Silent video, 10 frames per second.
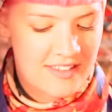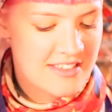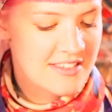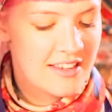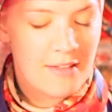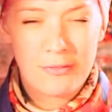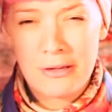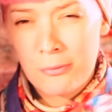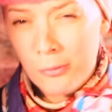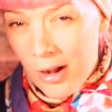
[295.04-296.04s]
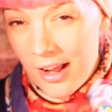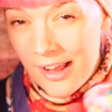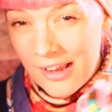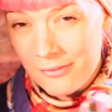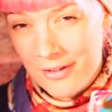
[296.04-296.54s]
this lovely
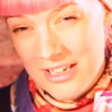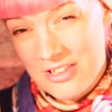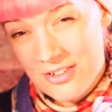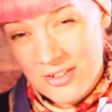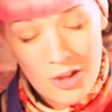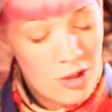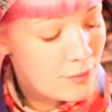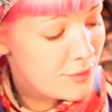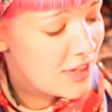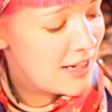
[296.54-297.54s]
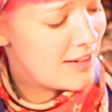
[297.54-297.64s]
voile, very soft. I